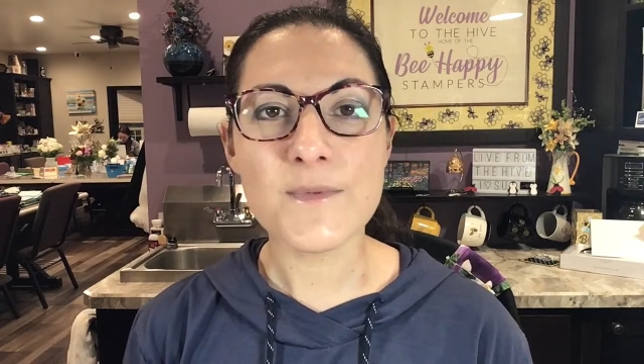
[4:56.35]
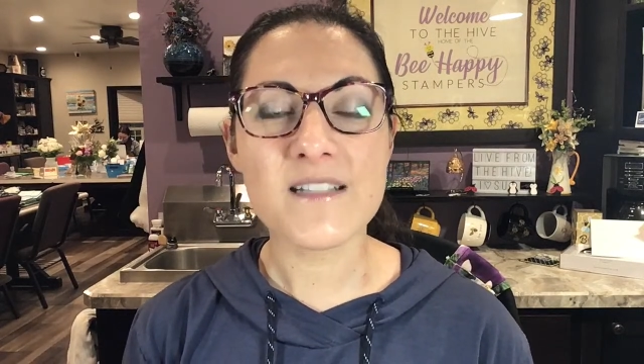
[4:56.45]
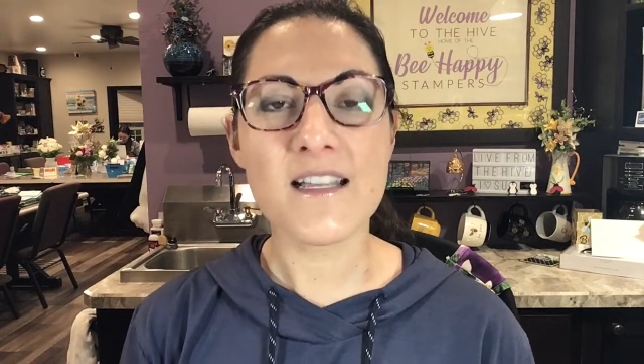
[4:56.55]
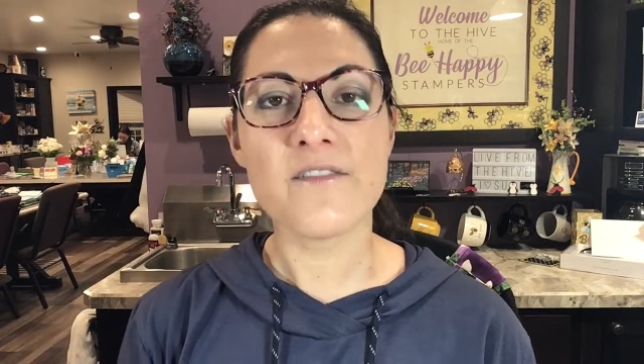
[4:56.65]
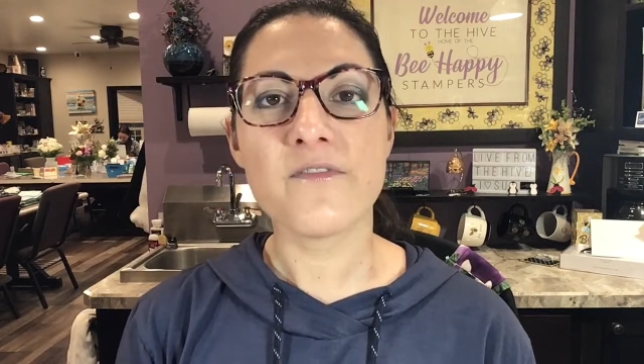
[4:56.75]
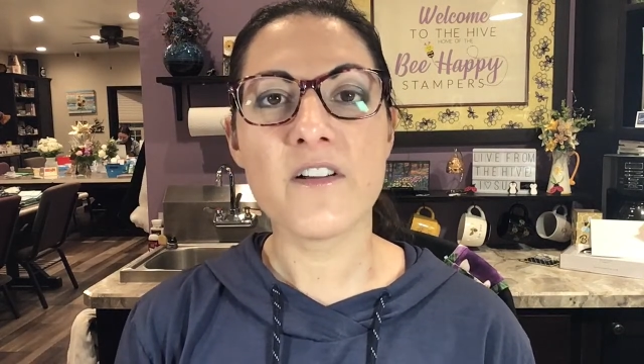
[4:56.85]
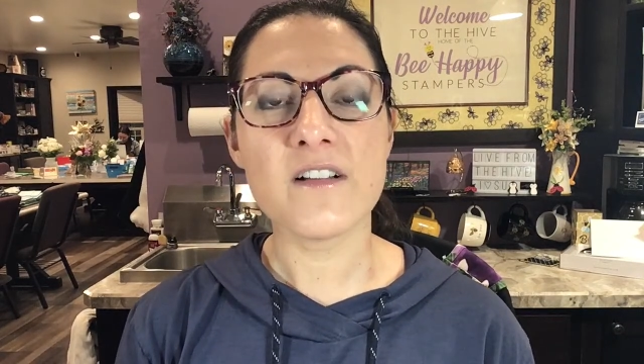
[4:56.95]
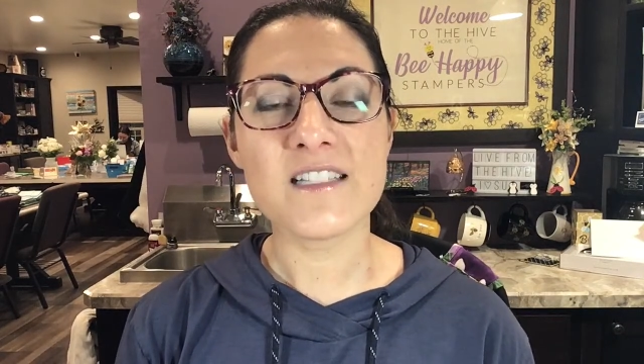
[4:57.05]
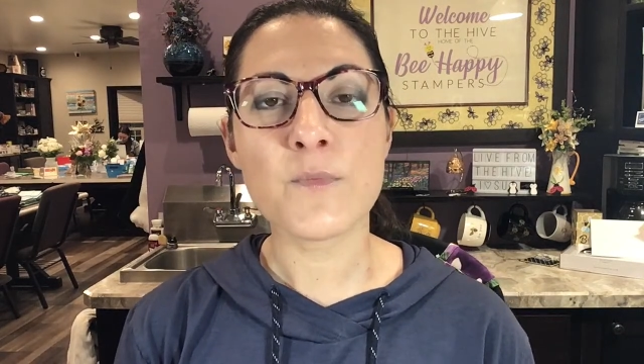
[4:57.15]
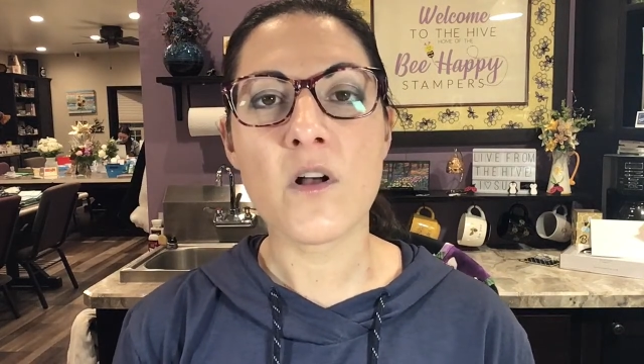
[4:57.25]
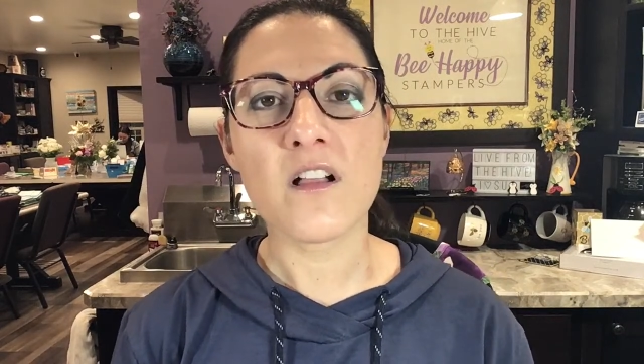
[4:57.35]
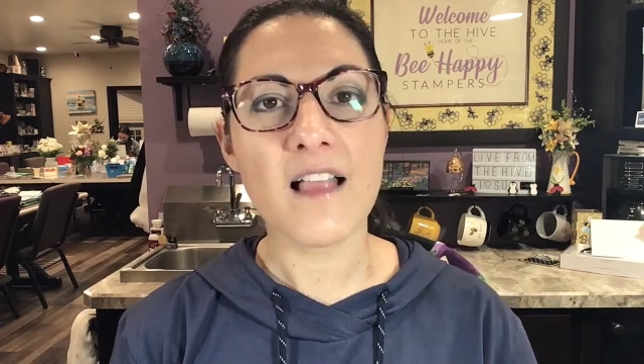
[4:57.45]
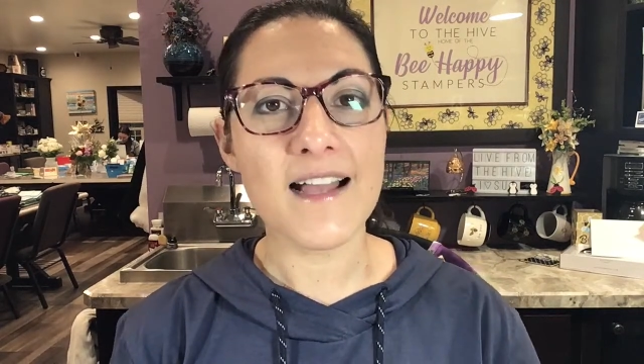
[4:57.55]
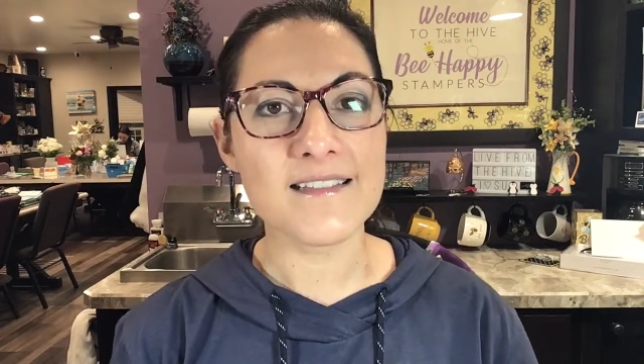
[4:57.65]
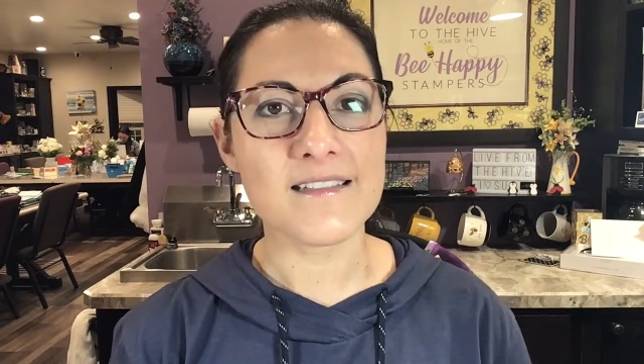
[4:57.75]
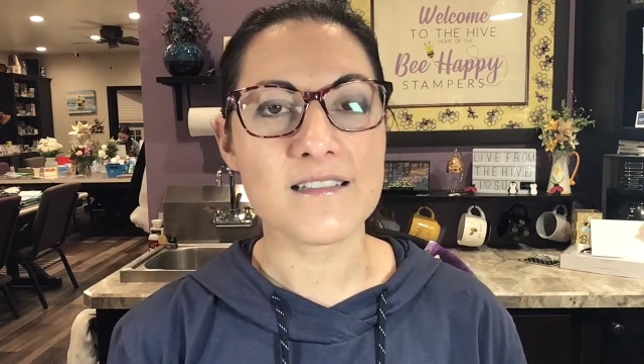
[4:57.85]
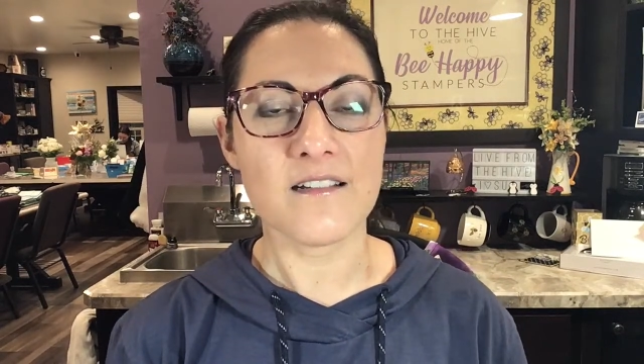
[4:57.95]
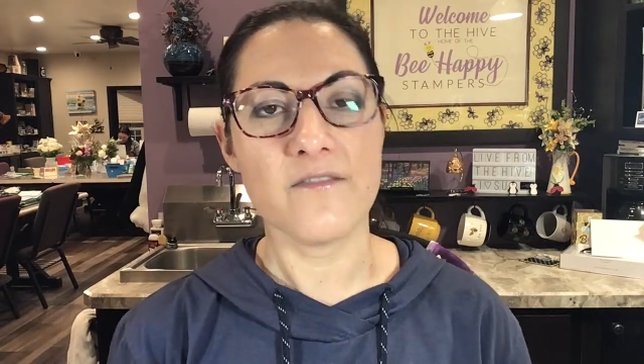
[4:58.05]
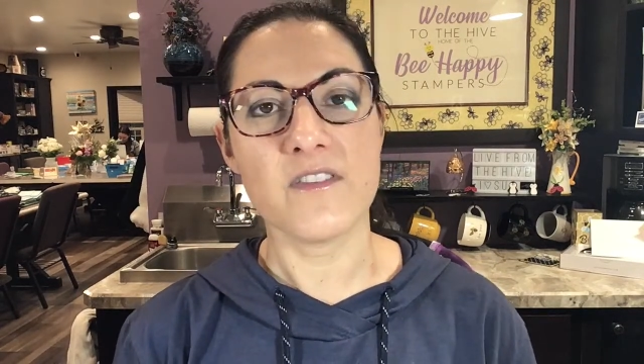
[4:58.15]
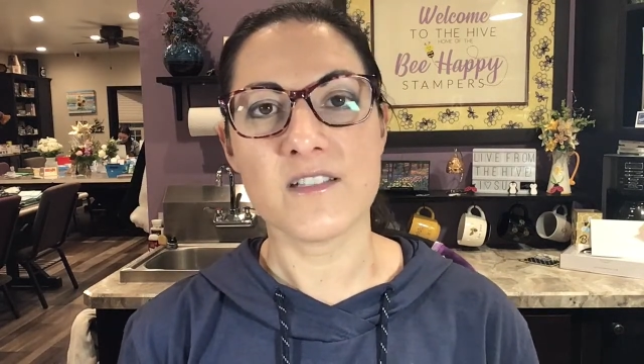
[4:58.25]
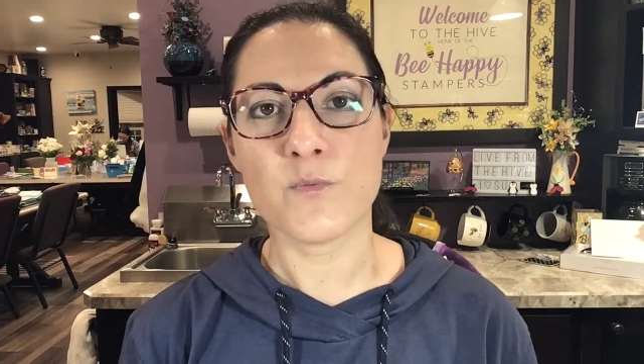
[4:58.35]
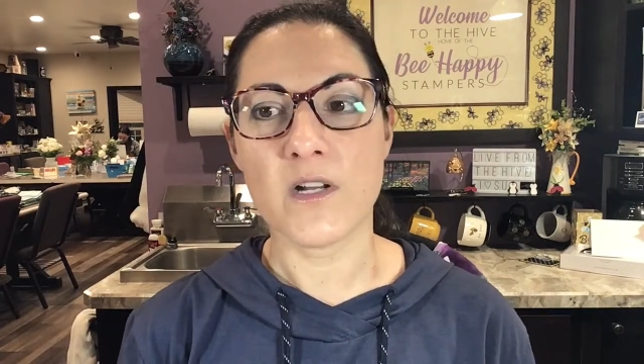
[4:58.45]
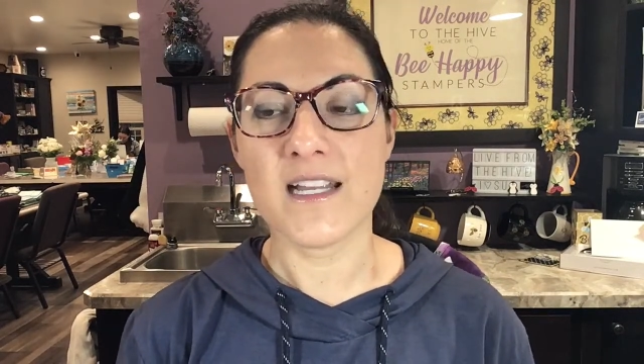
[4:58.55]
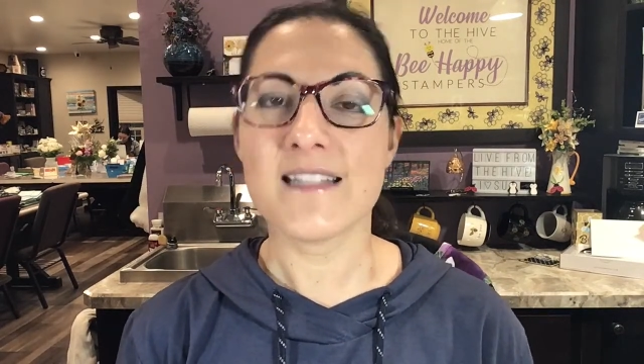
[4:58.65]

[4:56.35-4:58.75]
because I have very small classes of this one.